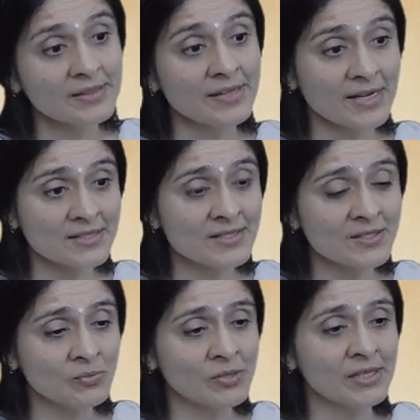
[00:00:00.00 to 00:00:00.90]
That is
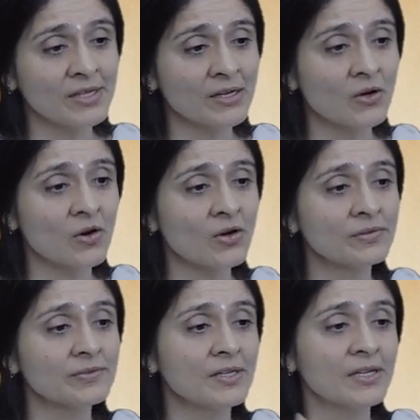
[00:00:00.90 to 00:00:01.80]
the meaning
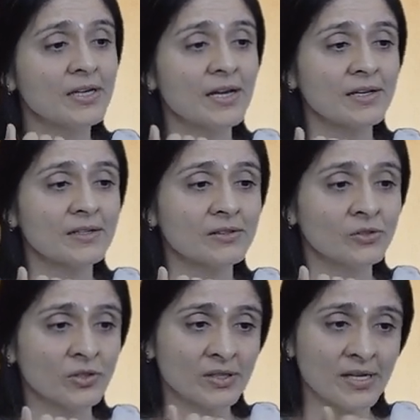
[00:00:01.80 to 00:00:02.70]
of
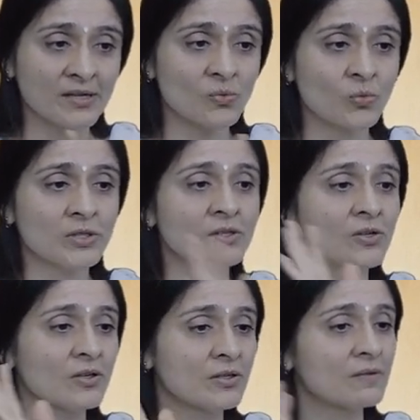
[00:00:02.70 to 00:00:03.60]
you're done with
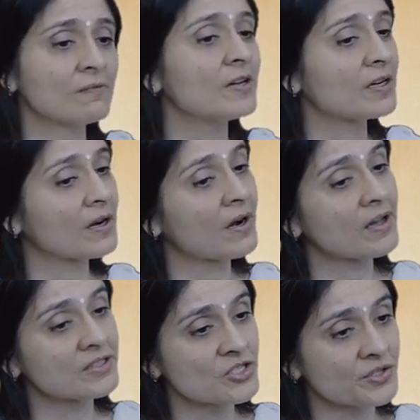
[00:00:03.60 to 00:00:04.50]
your
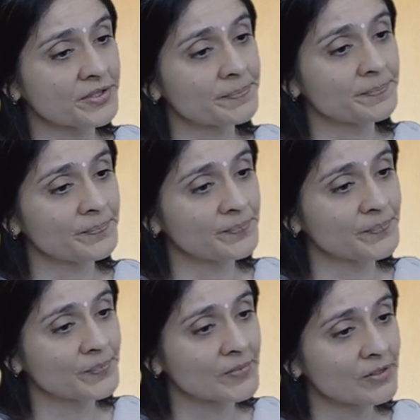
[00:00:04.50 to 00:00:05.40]
Varnashram,
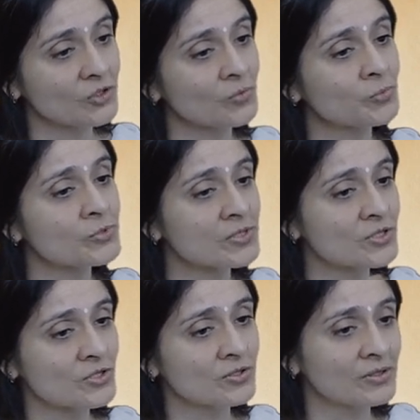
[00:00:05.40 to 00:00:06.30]
your
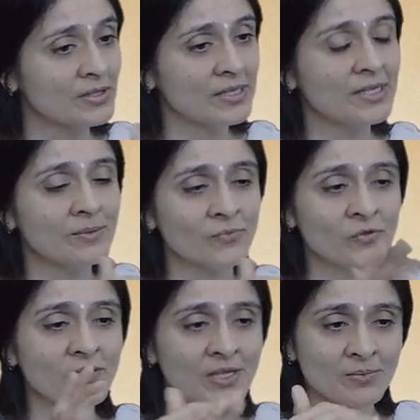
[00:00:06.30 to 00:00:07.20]
position, name,
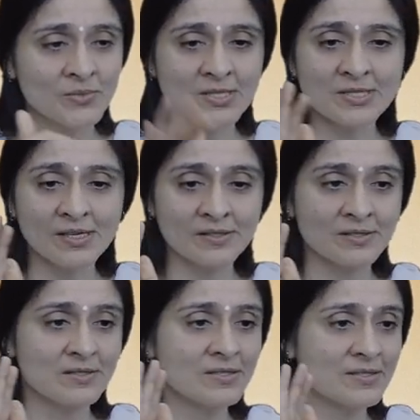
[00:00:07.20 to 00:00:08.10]
fame,
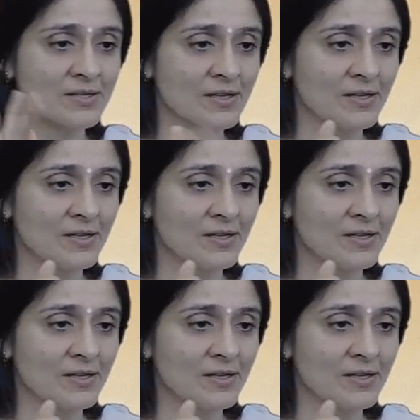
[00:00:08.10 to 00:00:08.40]
status,